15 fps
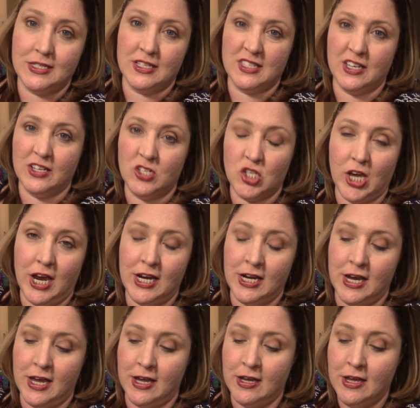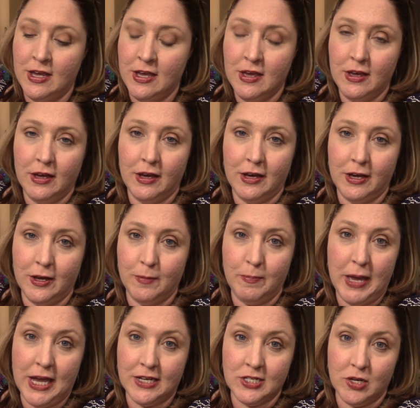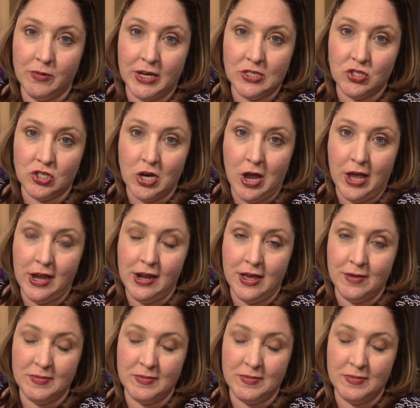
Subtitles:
It's a China Panda restaurant.